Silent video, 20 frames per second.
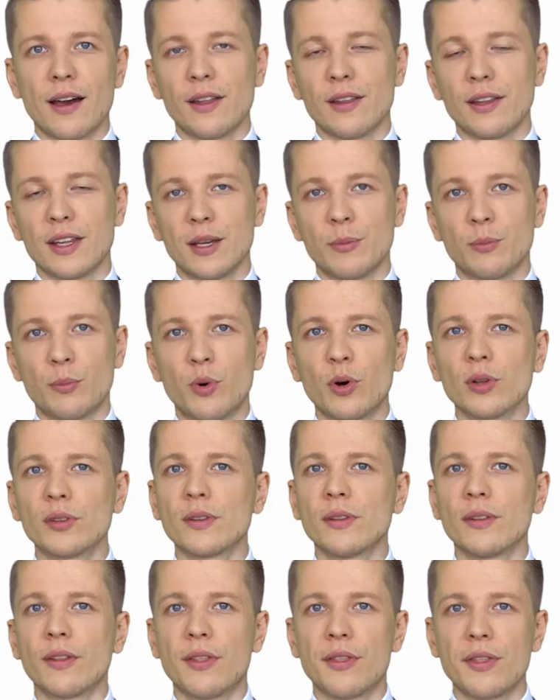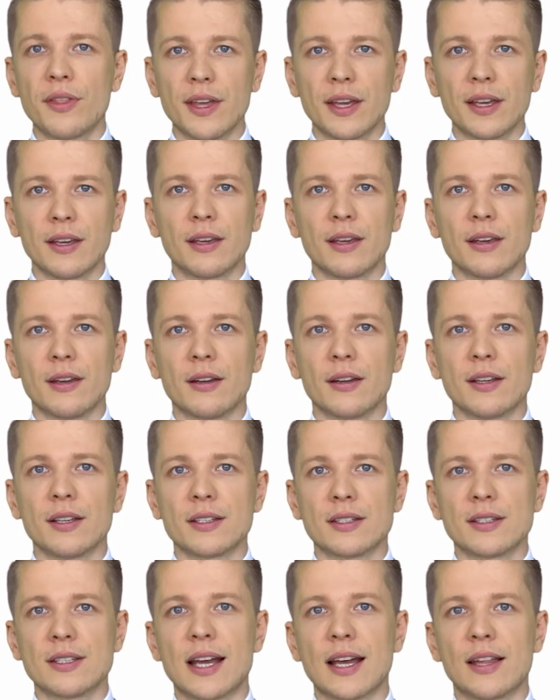The important thing here
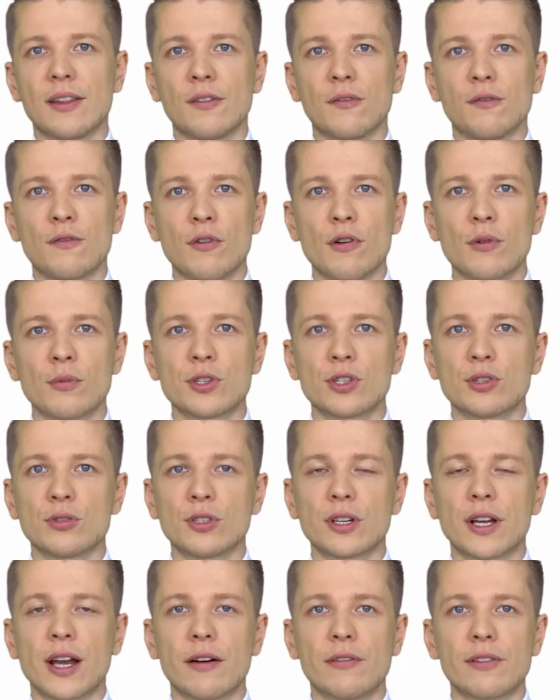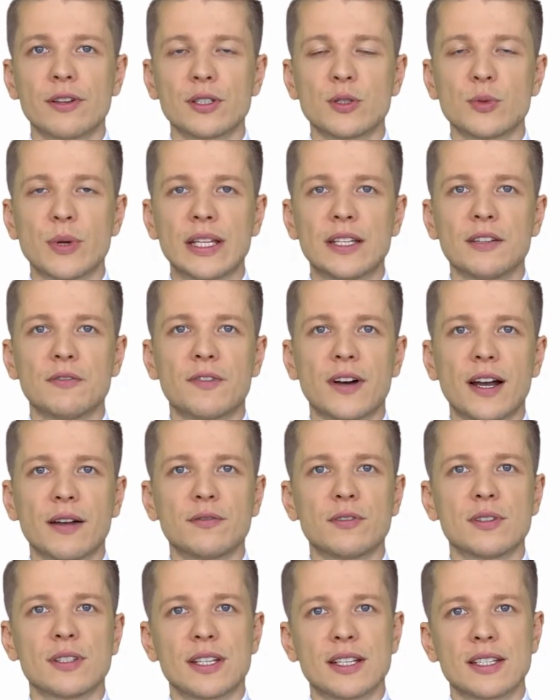is that the form should cover
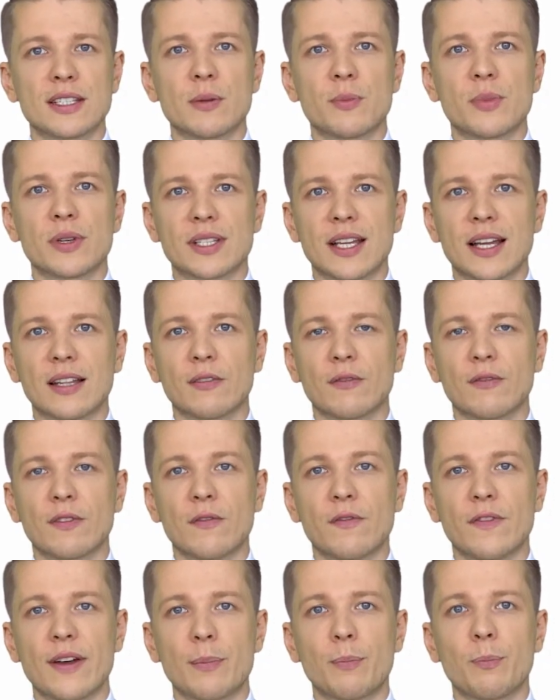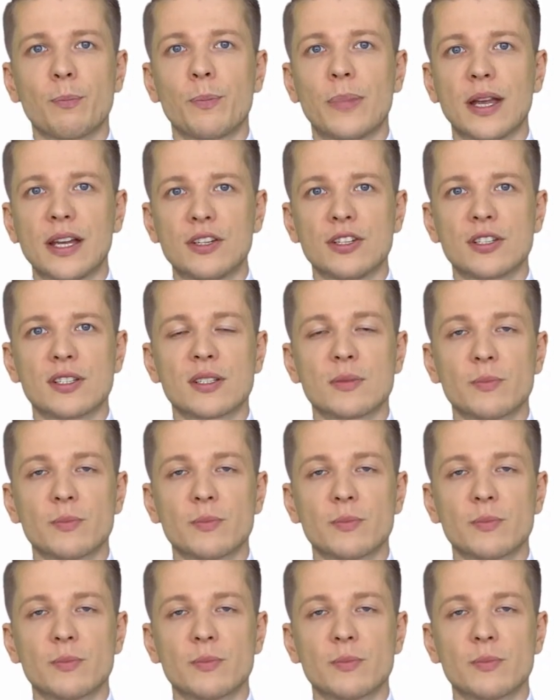25 to 60% of the web page's